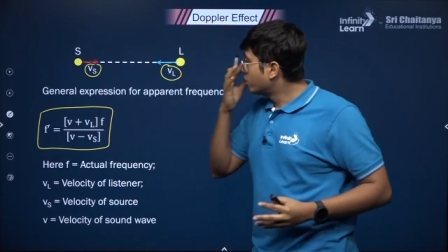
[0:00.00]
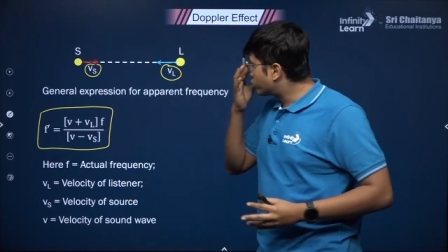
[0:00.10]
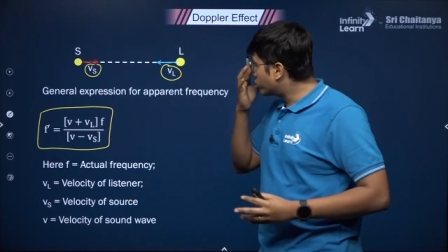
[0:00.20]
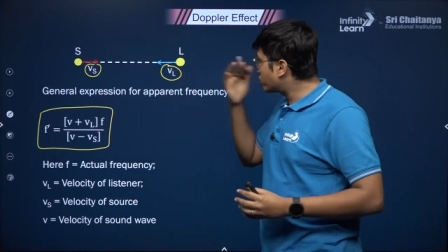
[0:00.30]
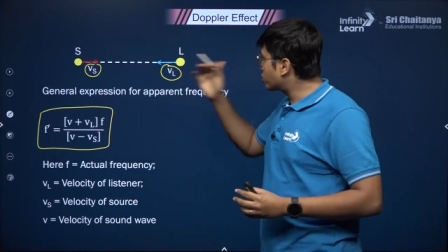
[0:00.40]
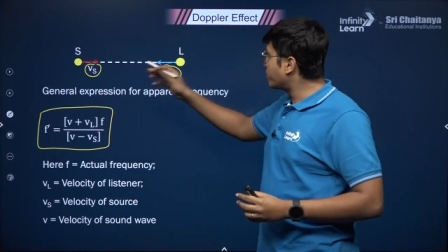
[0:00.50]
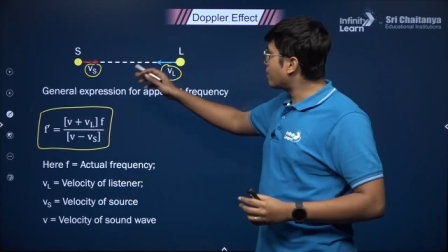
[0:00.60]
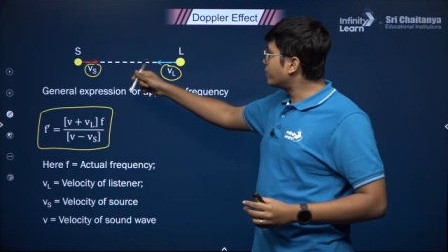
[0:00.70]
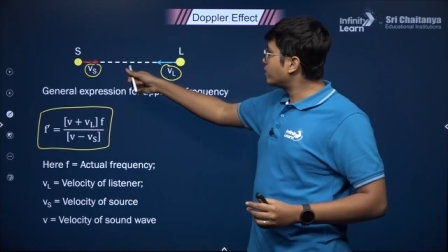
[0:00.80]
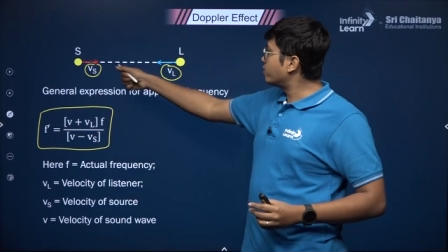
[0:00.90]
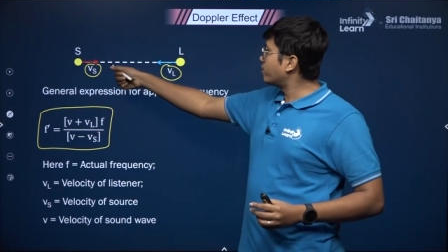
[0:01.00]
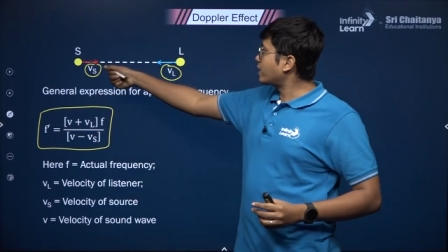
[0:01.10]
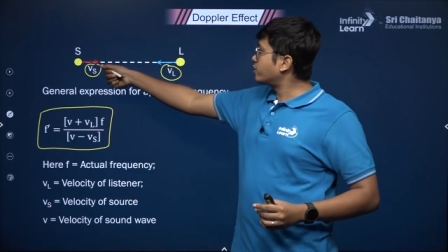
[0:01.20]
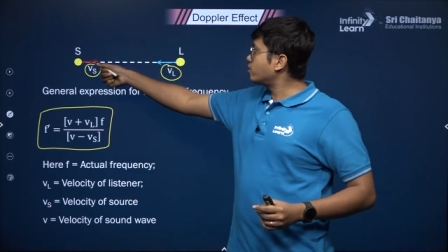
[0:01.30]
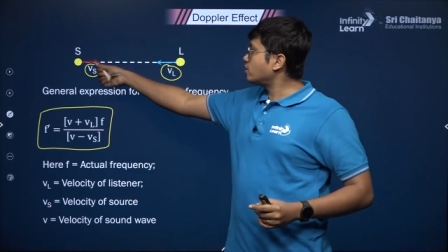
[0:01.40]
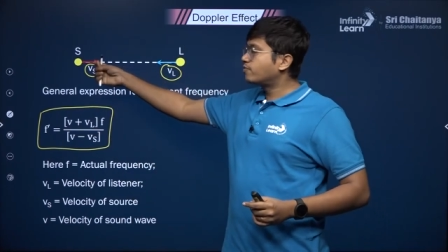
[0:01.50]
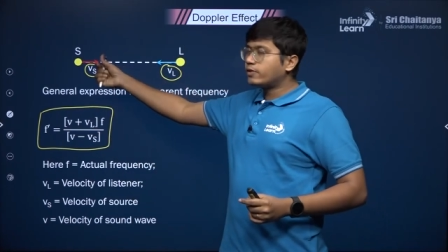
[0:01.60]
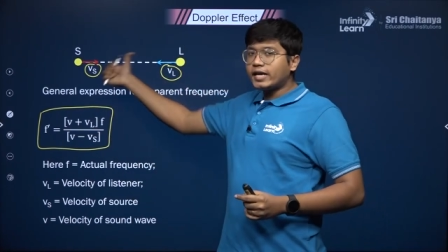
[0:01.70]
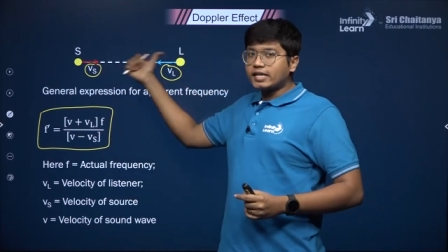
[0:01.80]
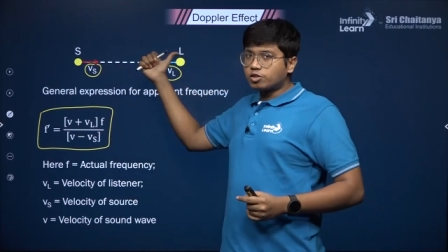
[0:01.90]
So just remember the directions
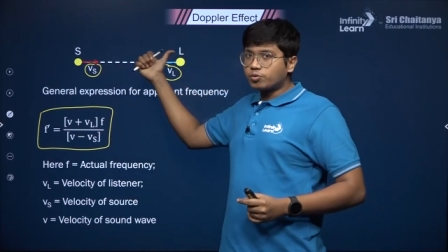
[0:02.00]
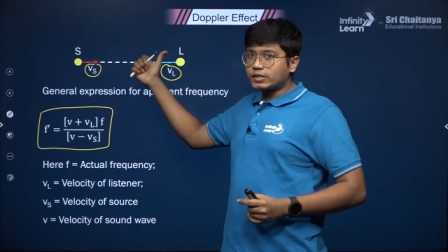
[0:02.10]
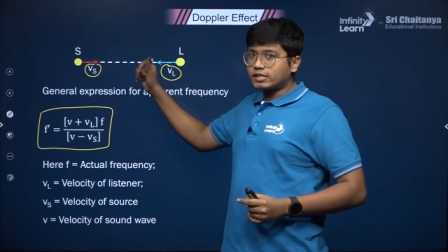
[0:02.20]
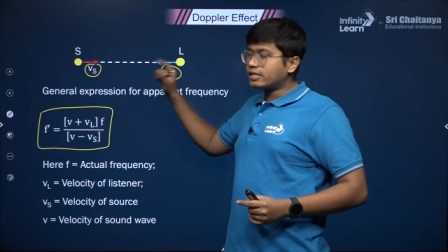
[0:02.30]
Vs towards